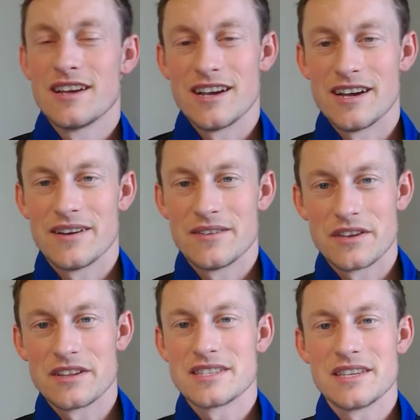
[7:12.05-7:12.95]
you
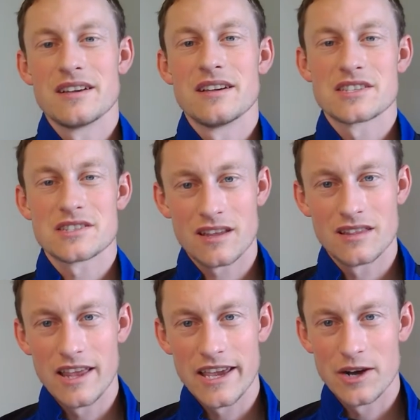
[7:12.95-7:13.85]
can see the stud
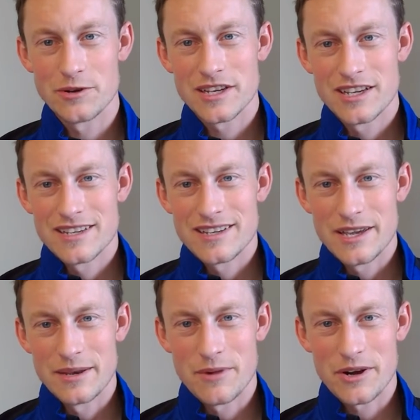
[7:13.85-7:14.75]
layout
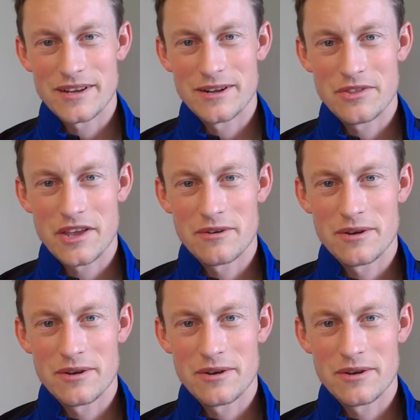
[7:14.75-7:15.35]
and mark it out that way.